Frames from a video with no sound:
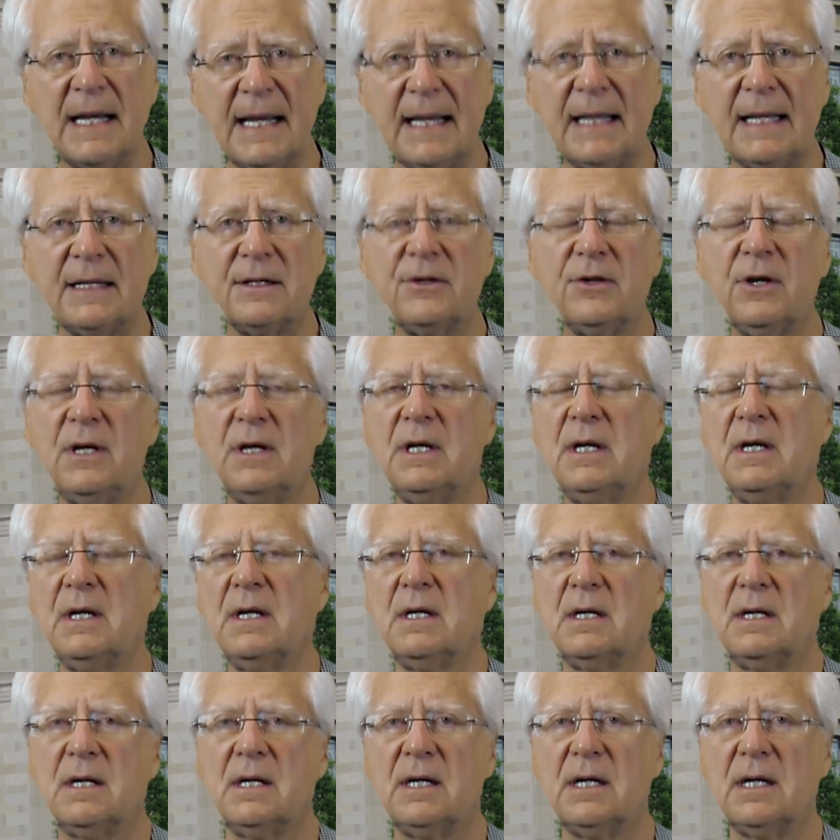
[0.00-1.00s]
And
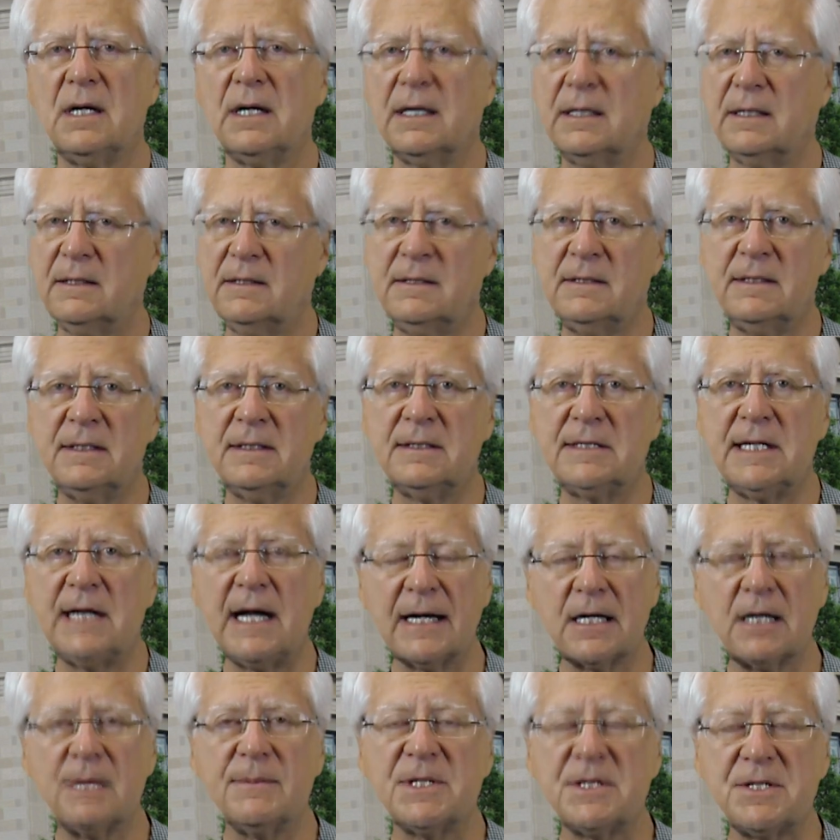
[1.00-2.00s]

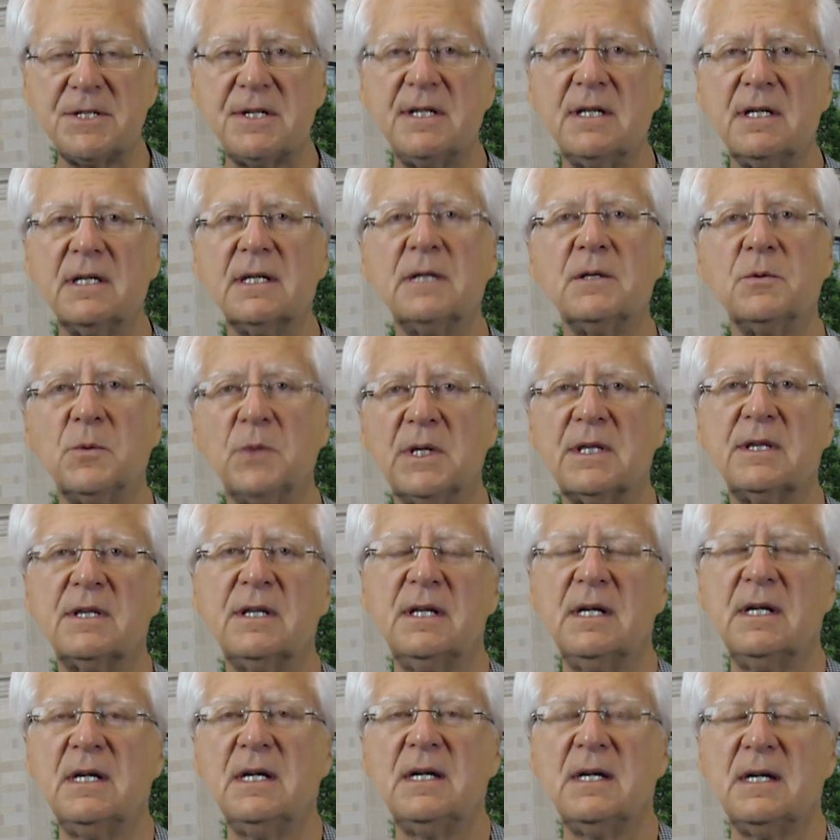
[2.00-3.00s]
documents dealing
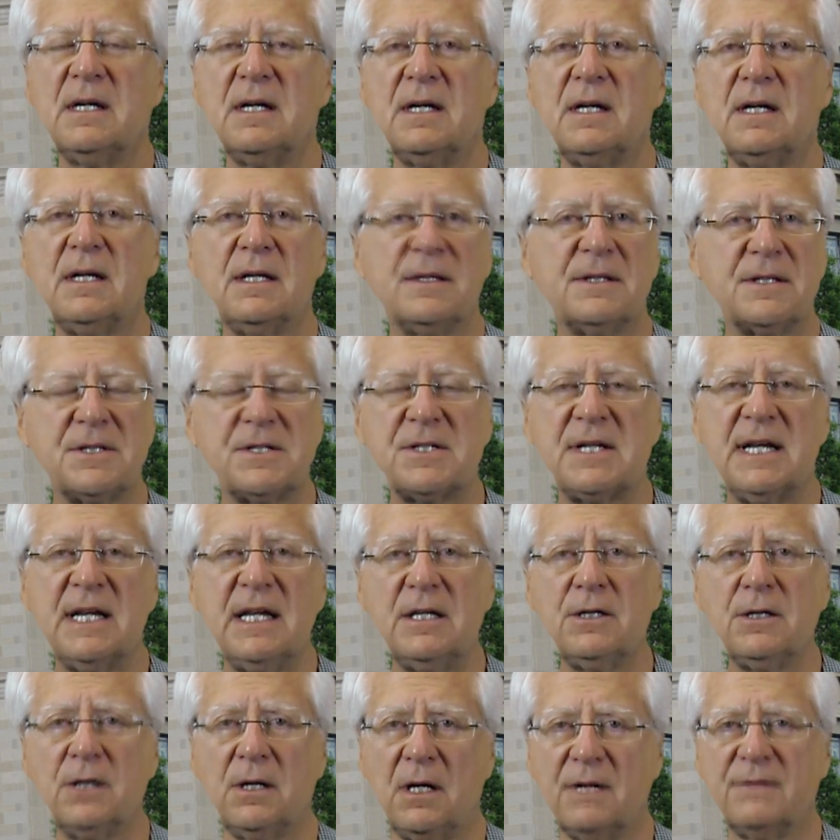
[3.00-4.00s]
with the
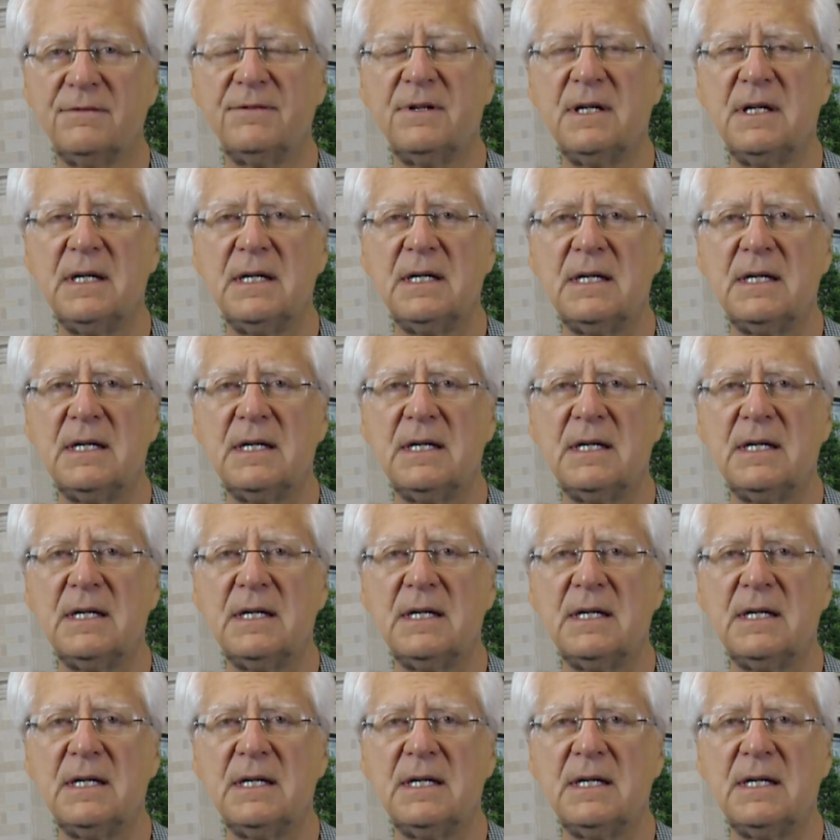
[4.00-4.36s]
standoff.